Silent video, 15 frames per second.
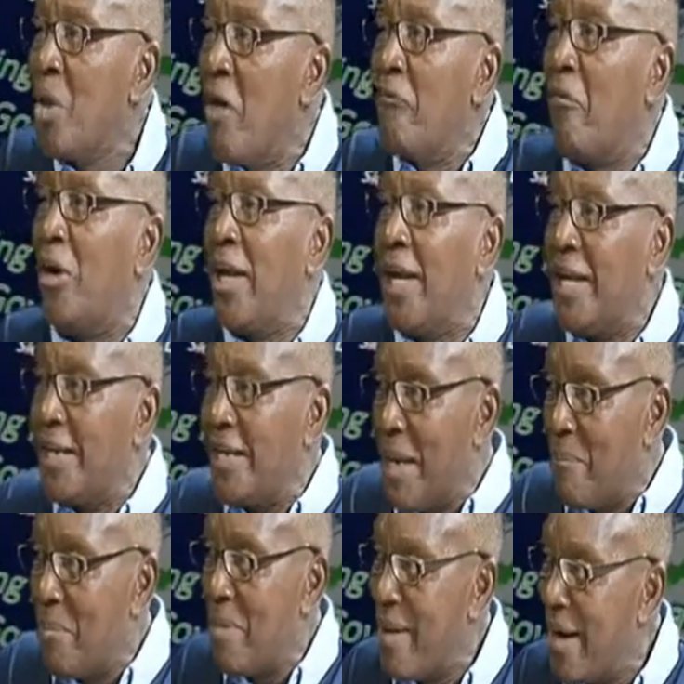for they
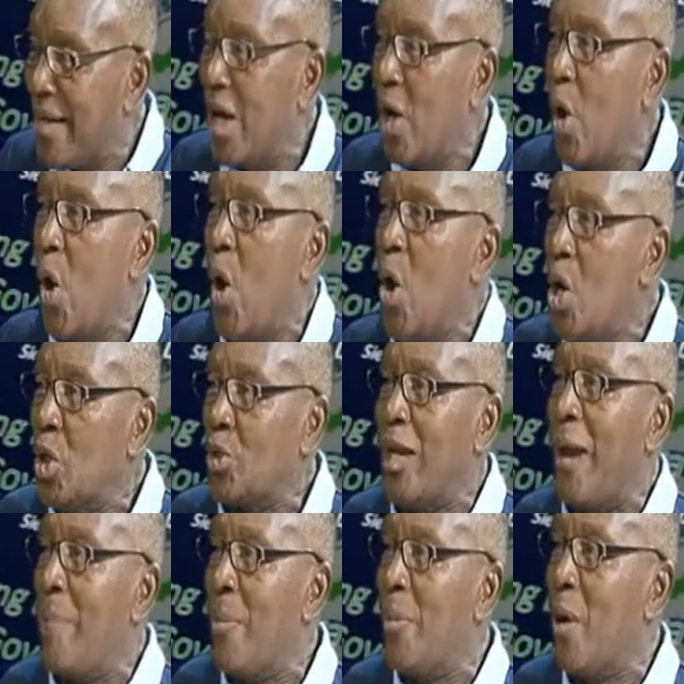implement the law so that
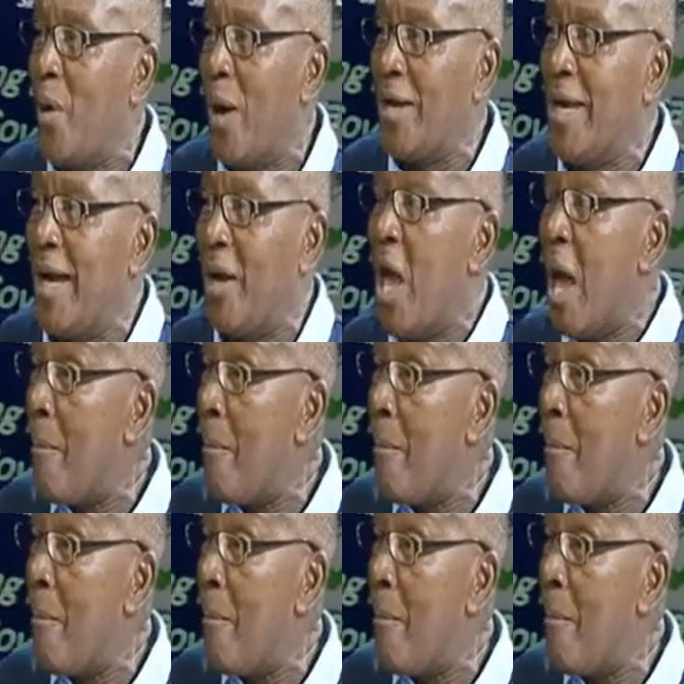people don't adhere.